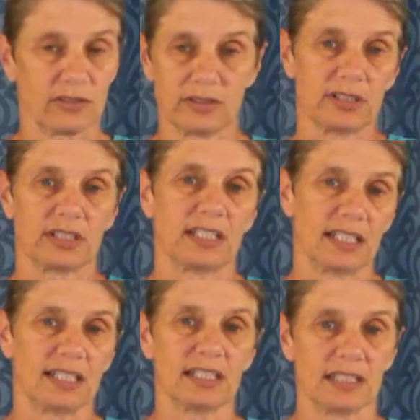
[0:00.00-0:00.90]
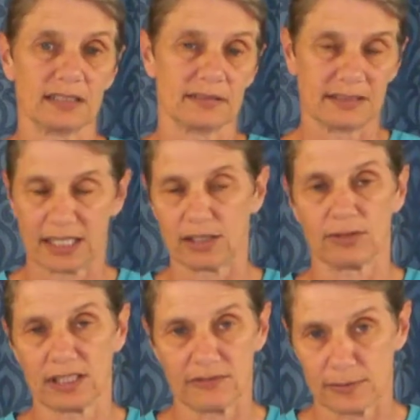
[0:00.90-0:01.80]
you're only going to get in 10
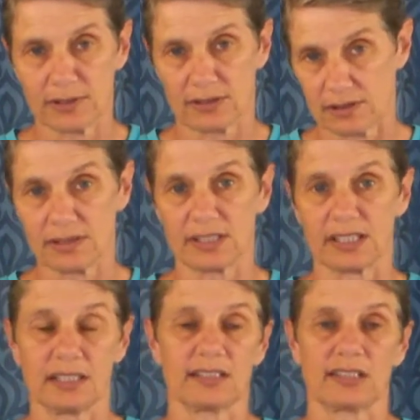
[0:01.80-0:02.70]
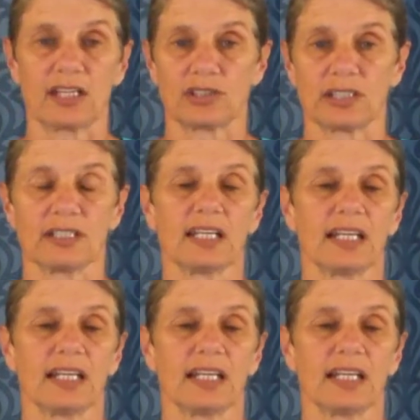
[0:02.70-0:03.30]
reinforcers in the session